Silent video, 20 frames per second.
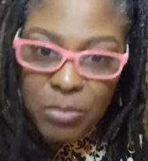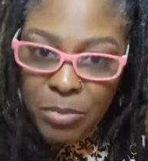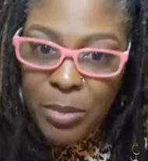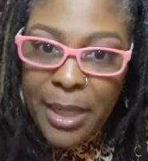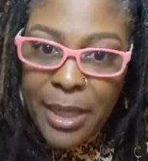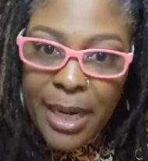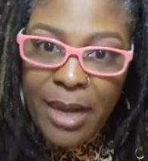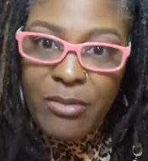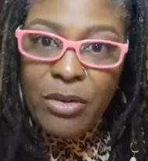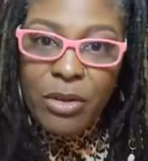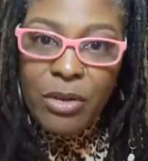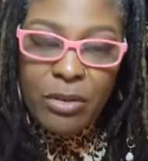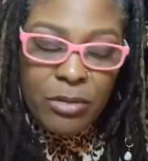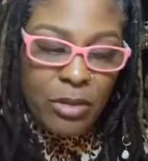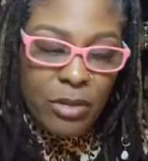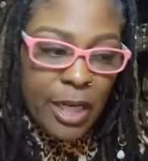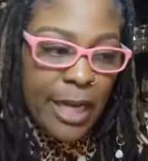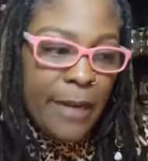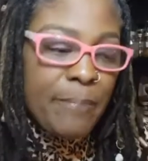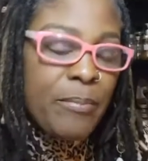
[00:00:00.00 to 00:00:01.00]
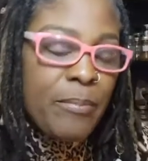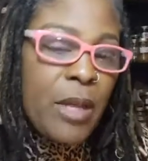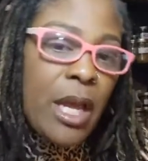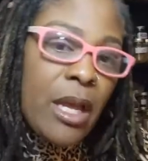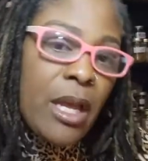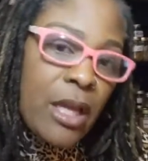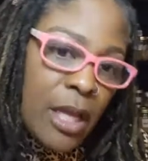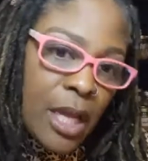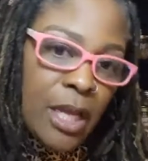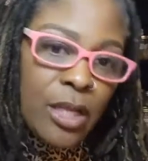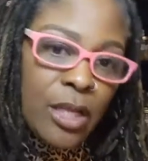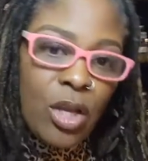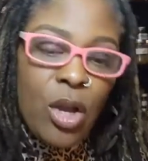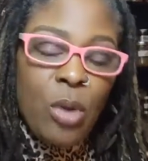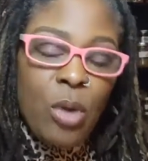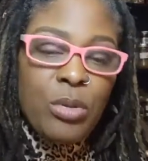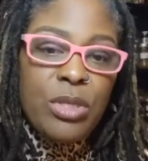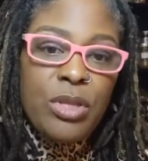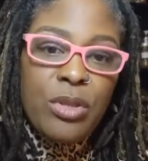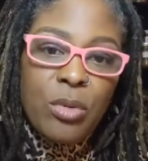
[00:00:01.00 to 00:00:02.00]
whatever, right?
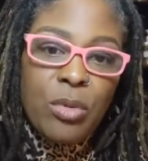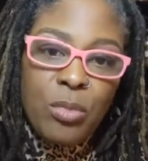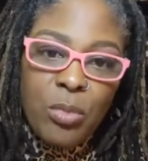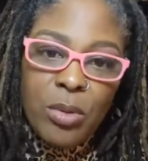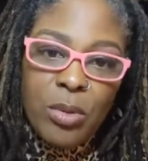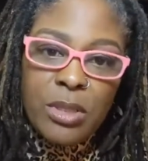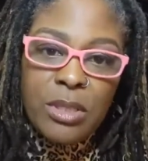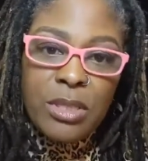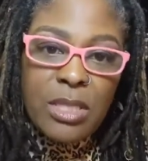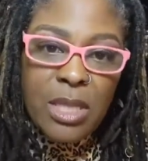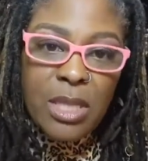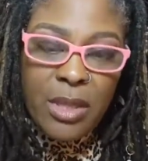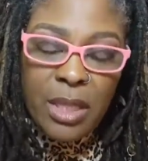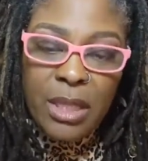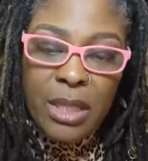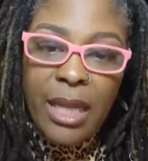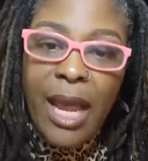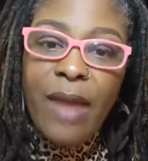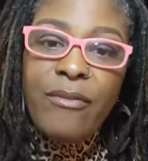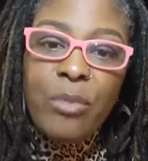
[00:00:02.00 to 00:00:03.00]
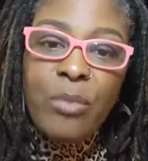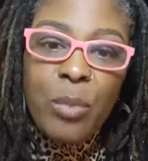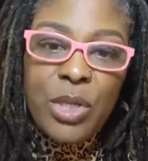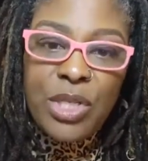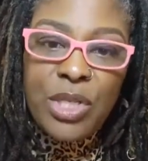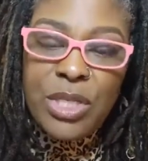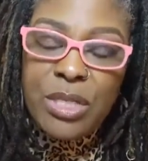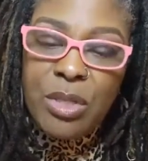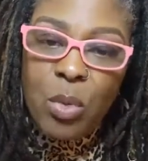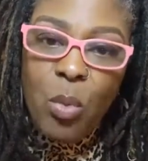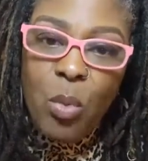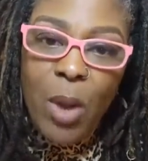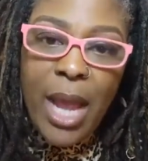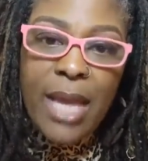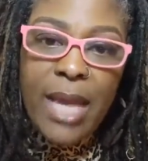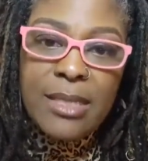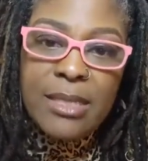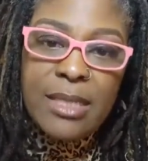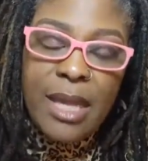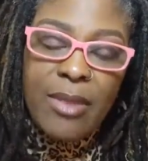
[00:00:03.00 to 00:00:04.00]
Go to the to the left, which is the
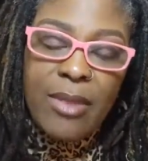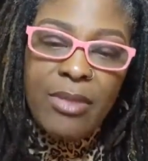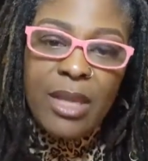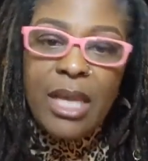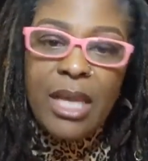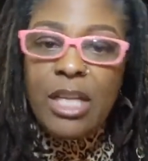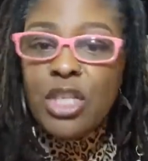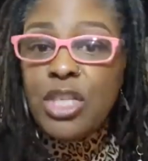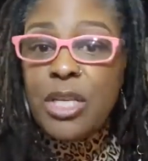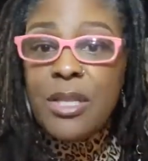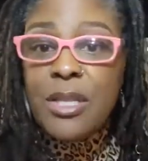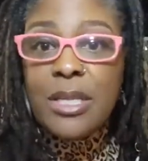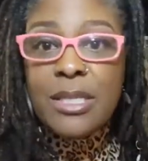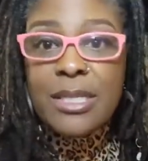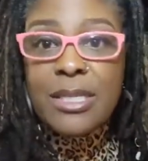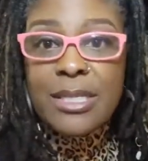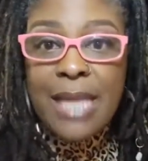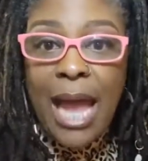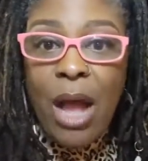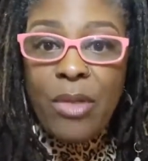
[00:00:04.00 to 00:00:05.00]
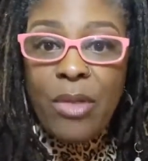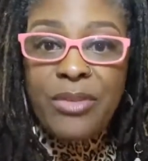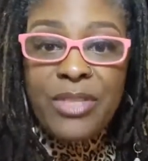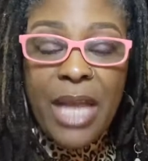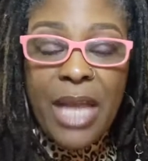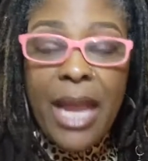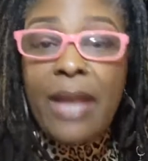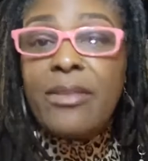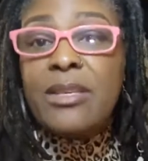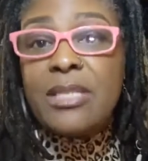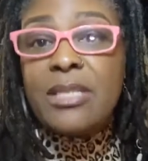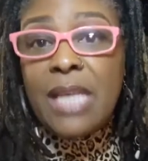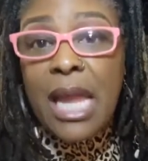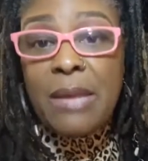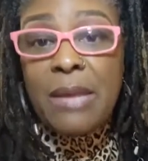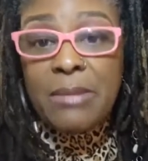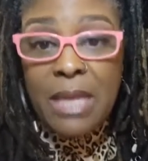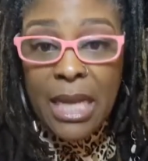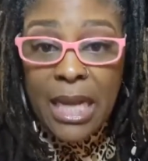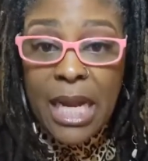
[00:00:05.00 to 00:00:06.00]
west, and then to the south, saying the
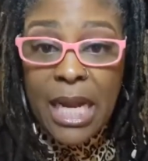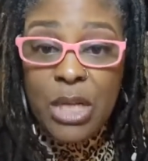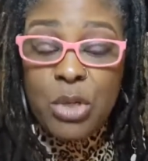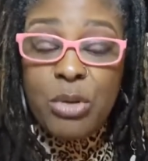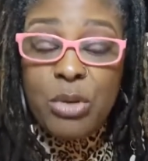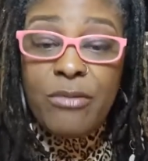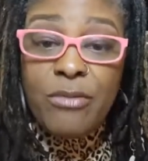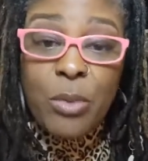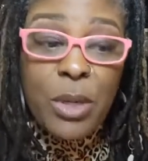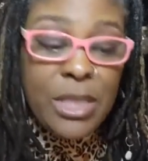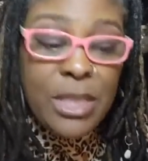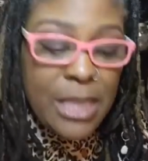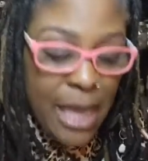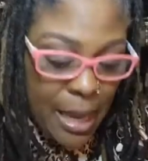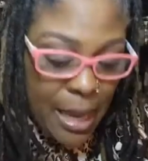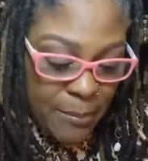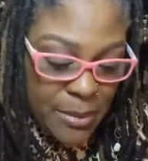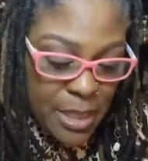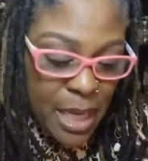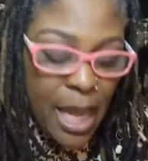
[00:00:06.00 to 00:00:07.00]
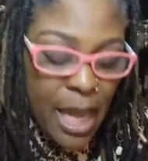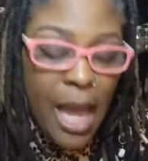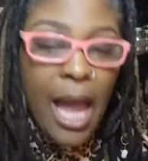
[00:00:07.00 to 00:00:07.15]
same thing. I do it four times.